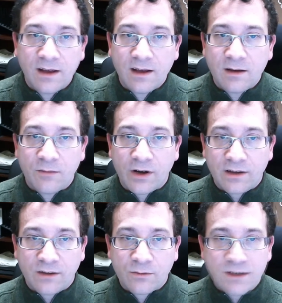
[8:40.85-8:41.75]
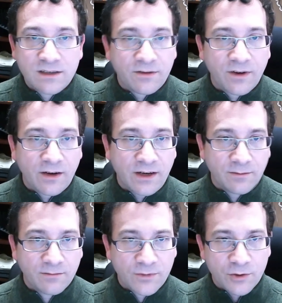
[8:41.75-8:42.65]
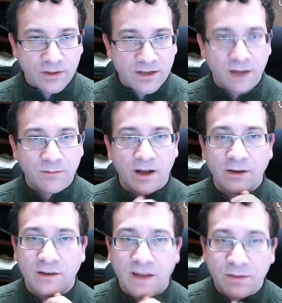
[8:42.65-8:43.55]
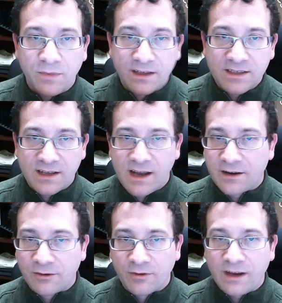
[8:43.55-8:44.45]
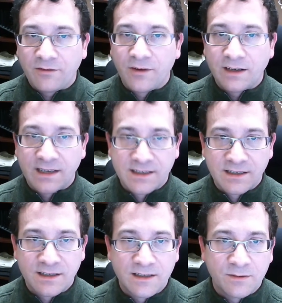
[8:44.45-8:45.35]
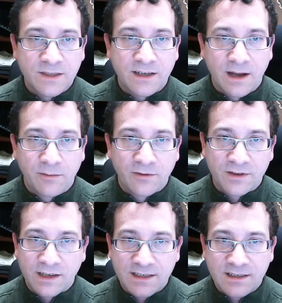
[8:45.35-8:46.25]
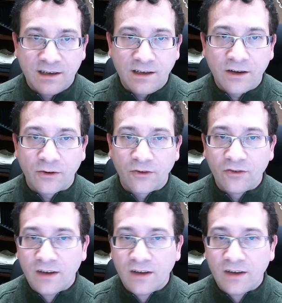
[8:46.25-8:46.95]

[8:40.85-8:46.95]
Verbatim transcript: But there wasn't a very short timeline on that because they had a great financing system set up for the next 10 years.